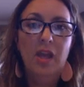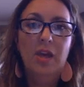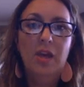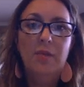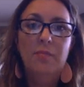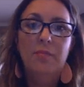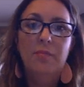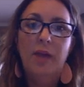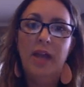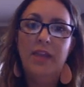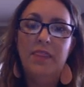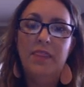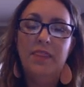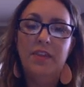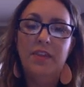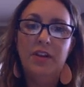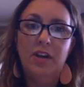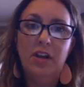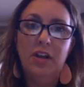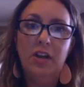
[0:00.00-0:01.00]
My
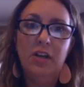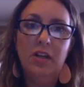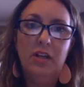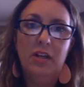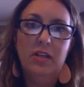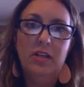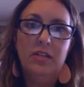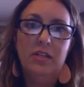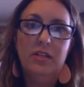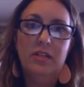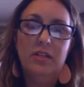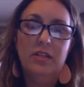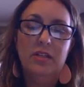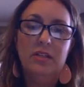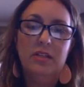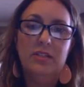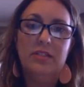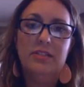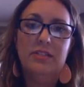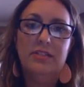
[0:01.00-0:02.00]
third
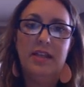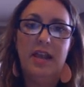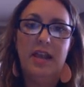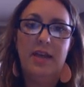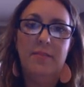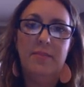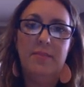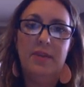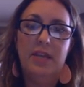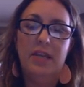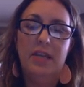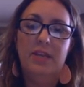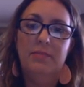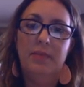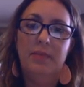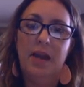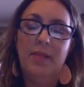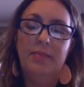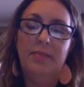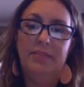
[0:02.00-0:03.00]
step in
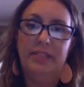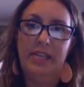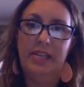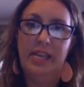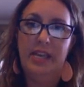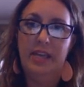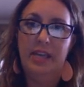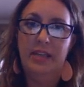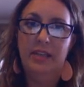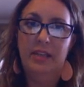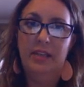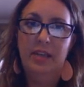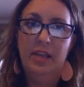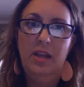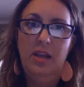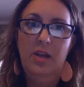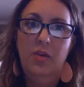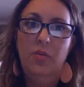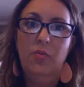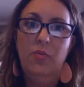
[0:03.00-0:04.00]
my plan
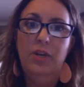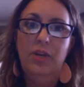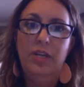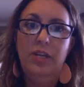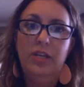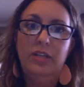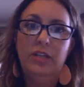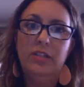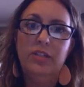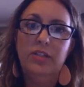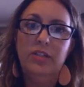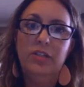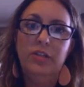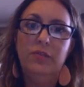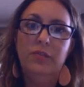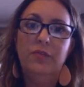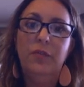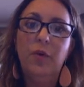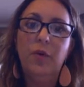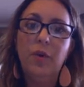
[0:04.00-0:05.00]
would
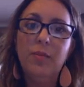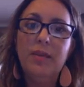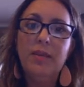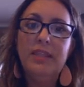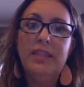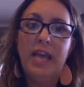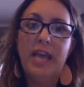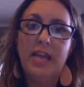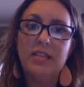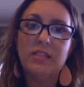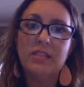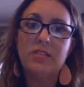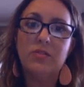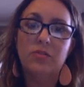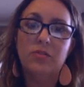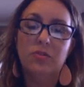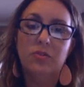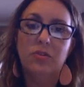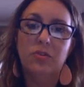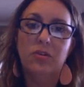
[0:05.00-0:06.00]
include forming that
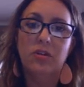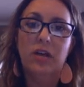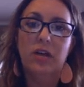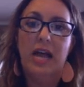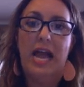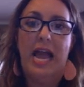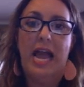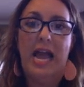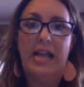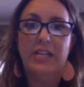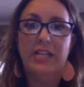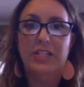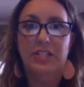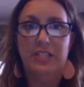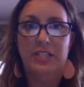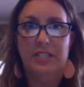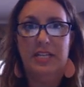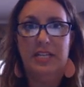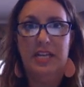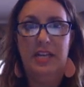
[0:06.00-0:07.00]
school
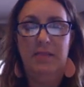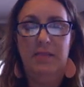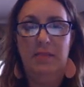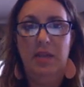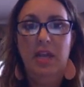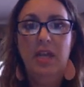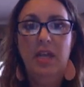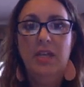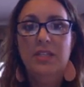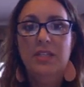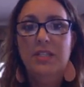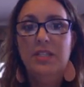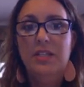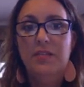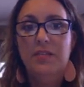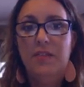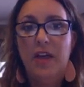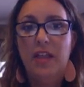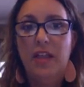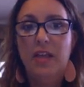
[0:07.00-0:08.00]
action team to
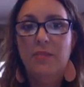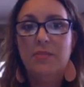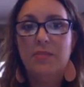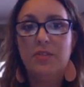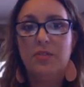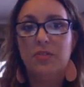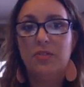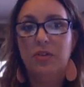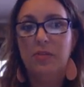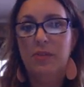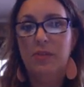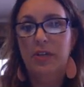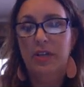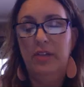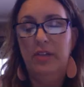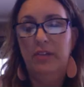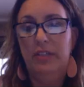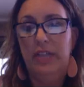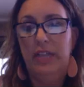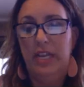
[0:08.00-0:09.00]
develop school
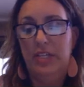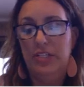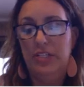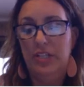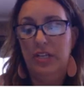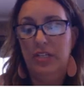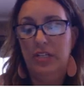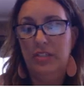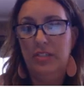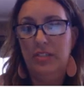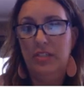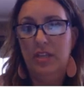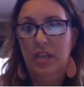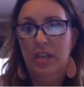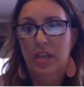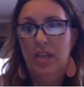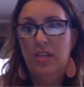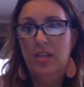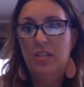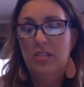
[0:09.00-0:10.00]
community relations.
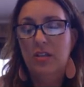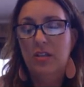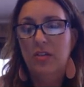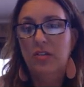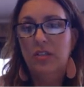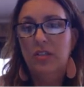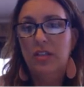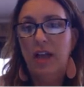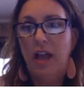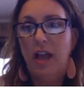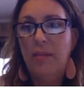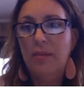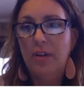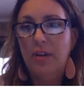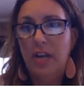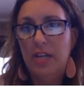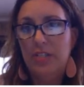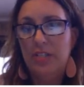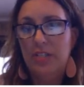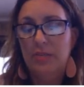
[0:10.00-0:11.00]
So
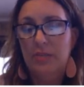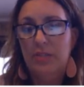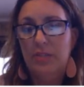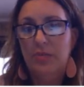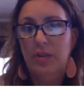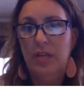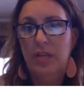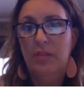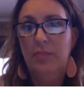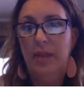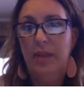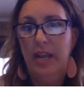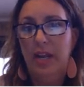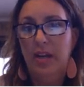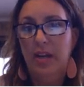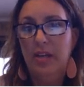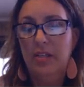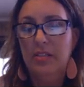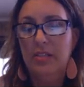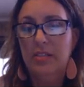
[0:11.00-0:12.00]
collaboration between
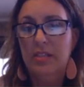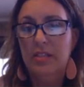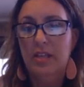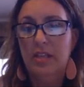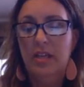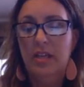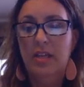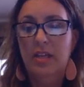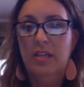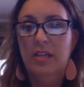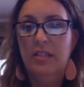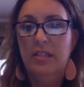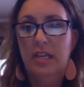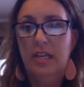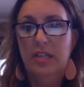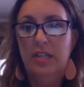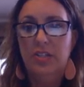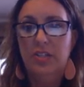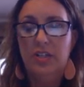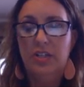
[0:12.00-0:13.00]
parents,
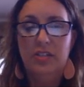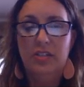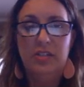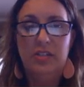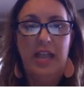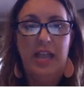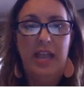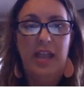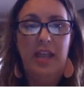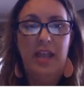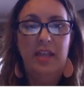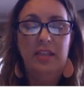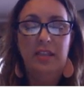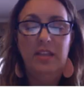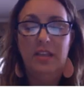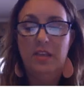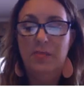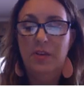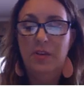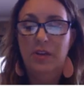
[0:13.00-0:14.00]
teachers, and the
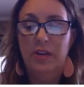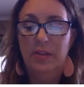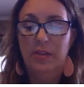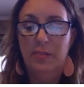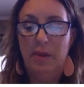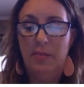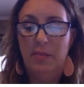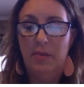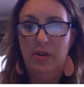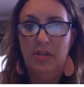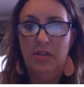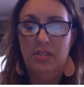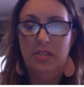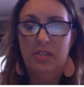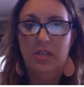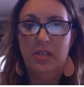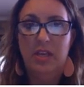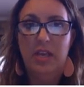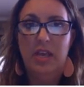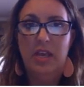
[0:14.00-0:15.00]
community members
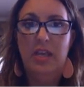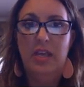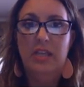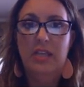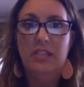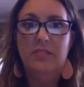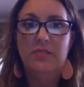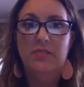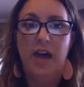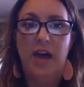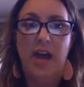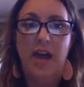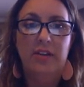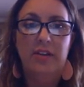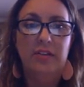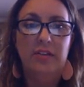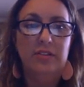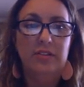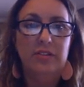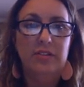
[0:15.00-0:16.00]
is
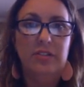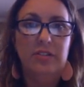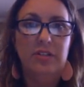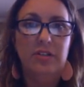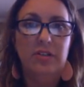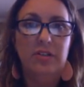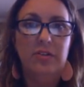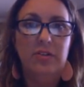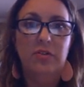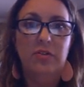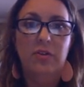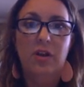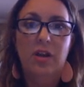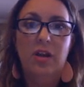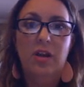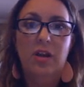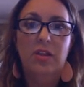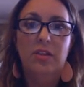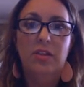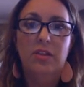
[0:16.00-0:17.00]
vital to
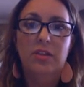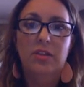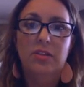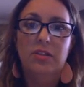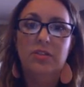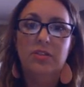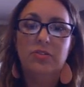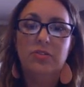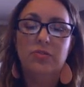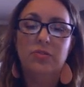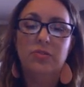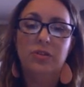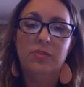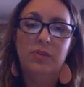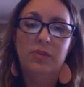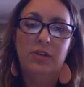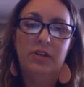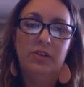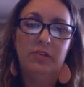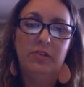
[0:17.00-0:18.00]
the school
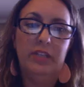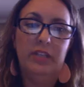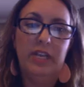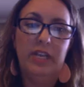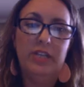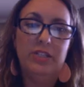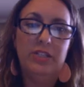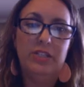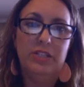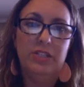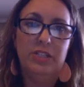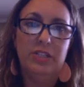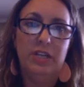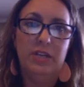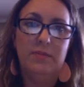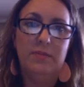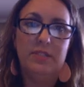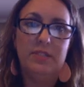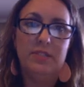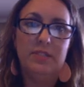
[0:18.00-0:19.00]
community
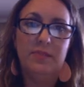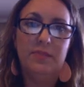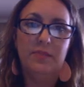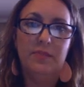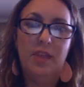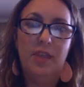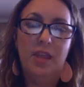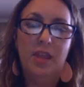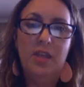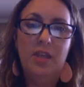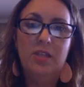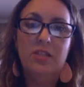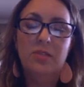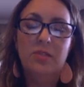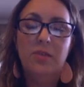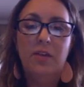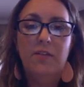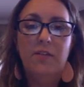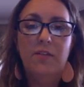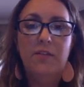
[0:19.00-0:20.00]
relationships. So
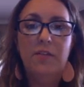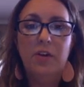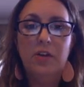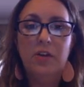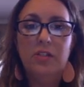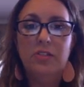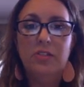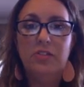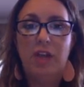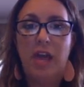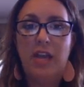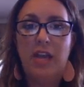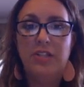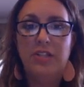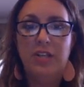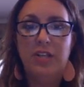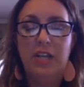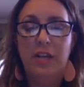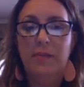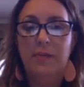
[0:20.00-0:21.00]
my first
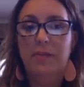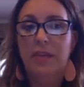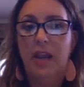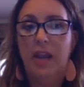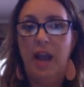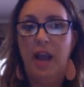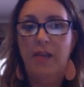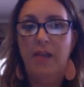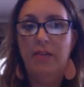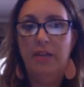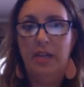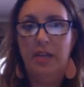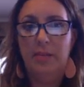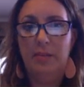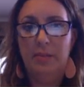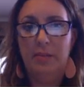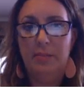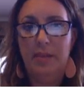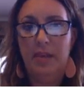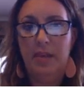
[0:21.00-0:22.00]
strategy that I would
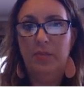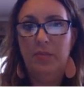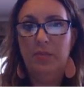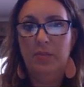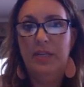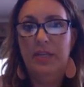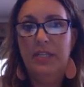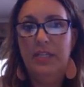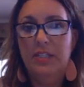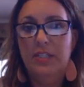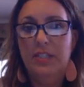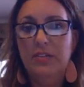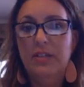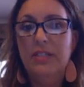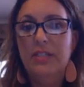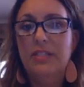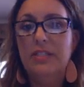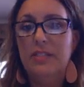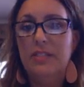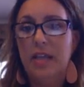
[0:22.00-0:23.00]
implement would be to
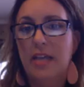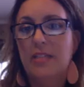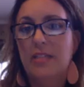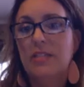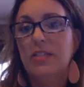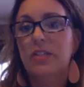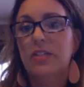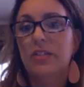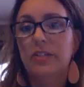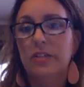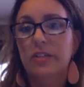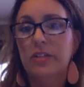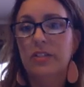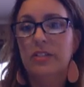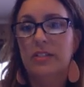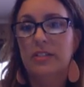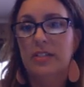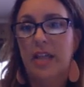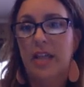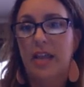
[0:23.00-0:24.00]
assess the current
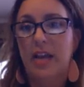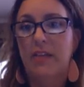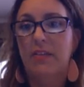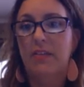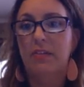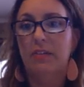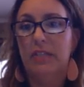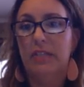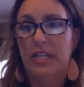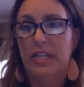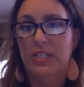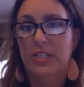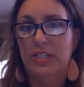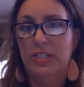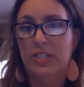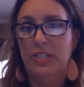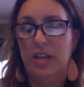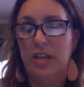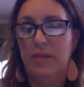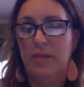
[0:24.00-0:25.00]
state of the
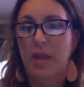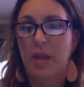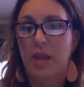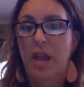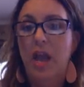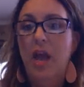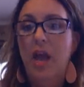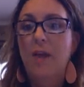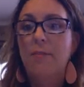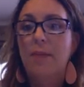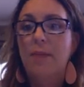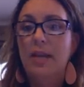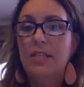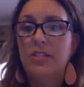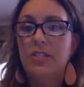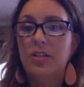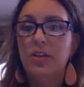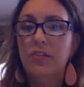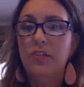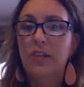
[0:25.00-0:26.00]
relationship by
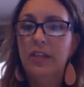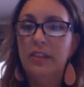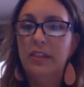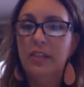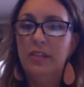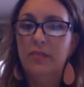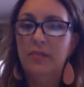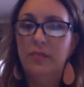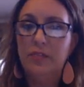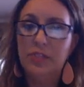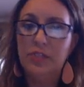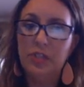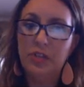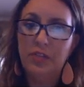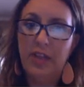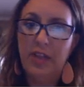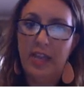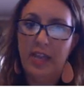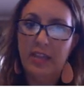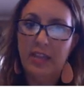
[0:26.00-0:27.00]

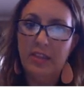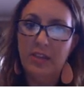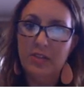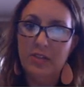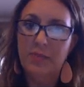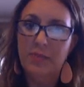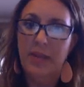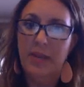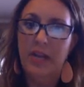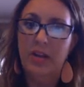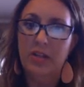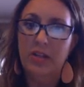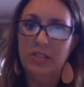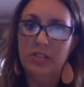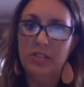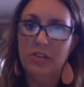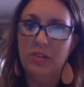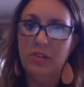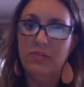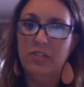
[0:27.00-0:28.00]
surveying those
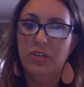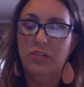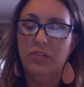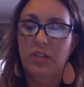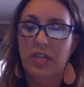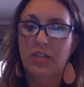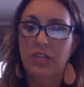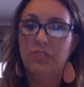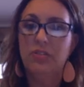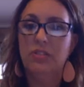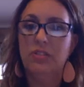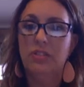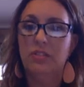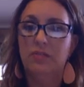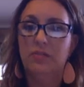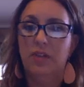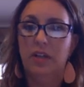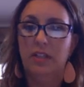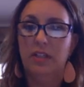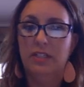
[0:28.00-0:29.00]
parents who have shown interest in
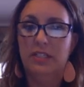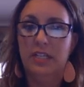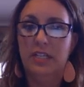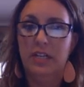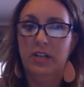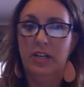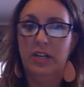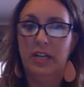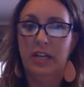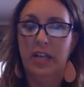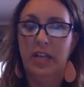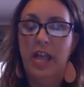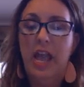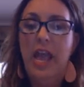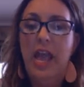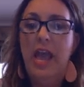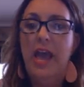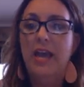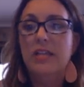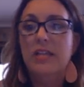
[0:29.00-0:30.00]
volunteering,
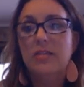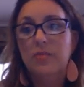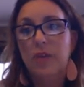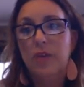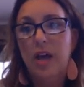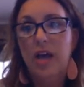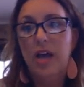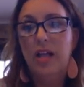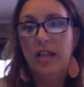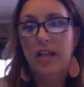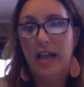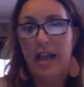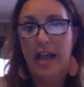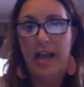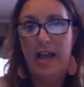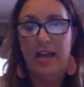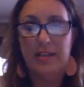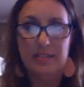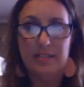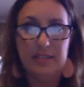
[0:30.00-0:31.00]
as well
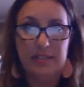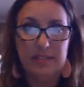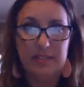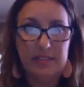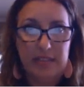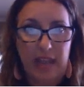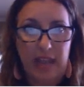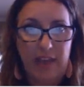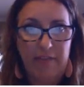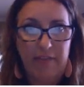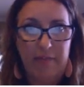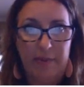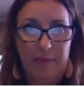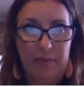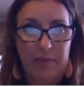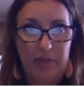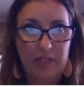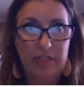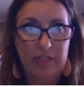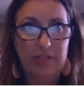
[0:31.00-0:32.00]
as staff
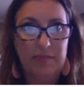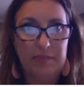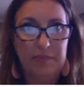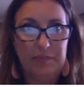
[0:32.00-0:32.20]
members.